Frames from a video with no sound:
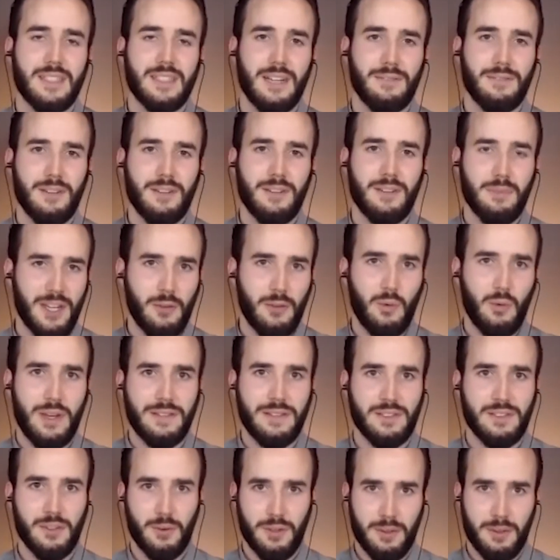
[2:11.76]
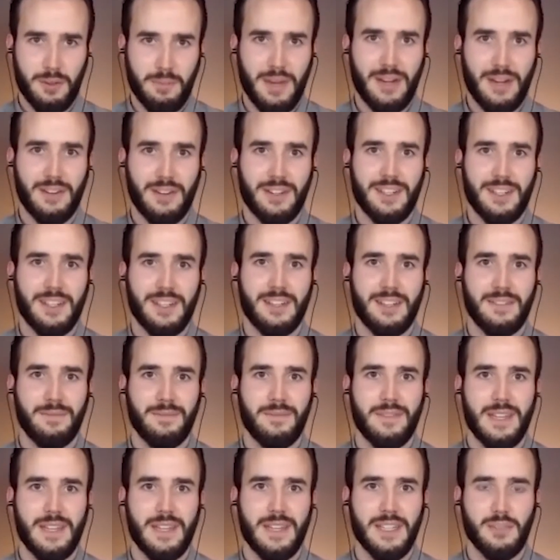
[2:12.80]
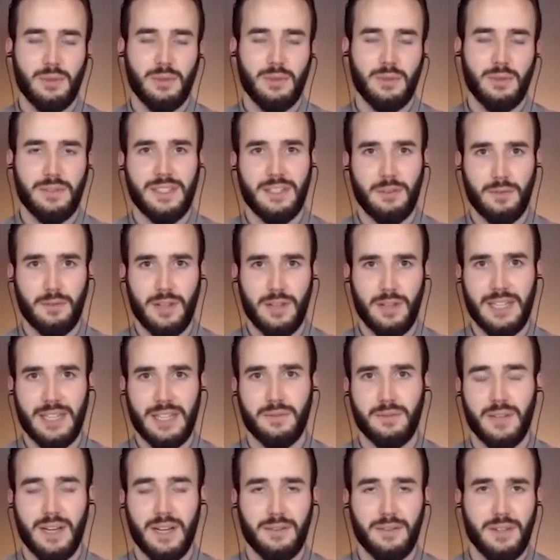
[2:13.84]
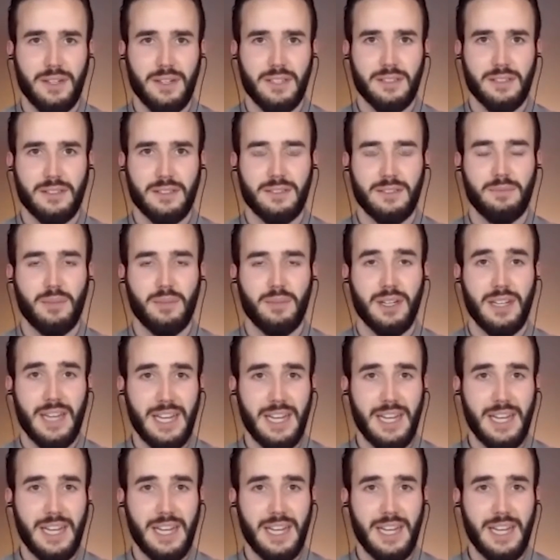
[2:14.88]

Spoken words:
It's definitely making waves in North America, as we've seen over the last 5 years.